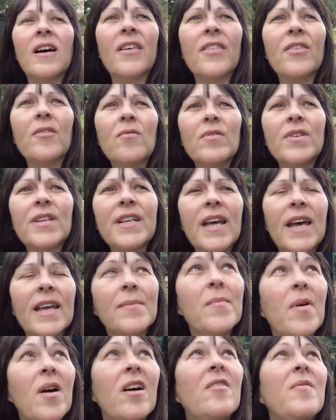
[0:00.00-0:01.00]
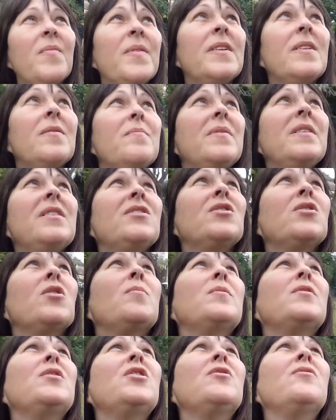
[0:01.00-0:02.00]
I thought today might have been a missed
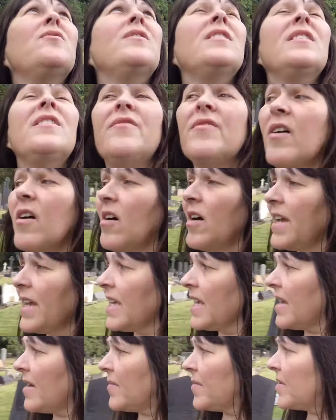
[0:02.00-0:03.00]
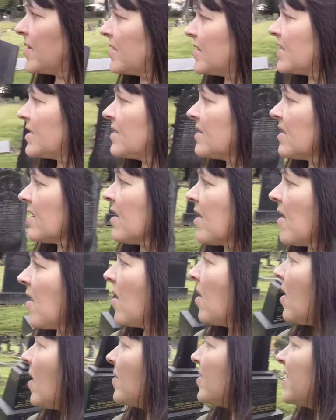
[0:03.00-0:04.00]
opportunity for hiking, but
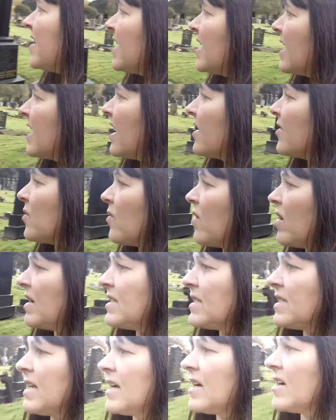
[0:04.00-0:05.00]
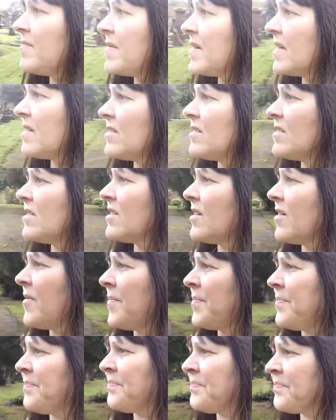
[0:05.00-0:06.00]
I'm thinking otherwise now, because
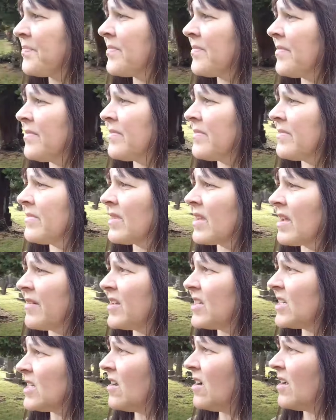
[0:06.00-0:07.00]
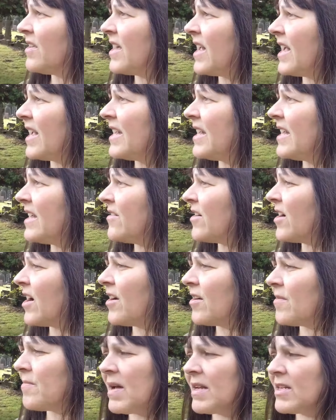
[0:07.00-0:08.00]
if it's like that here, I
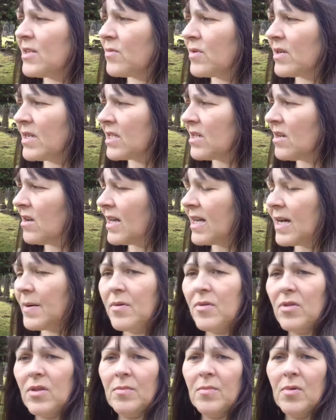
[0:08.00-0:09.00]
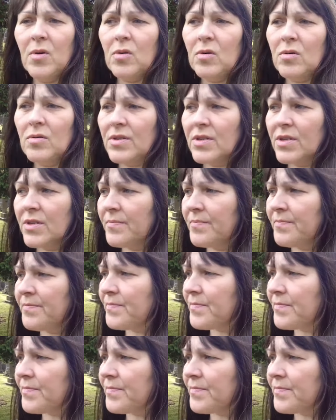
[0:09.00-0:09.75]
can't imagine what it's like up on the moors.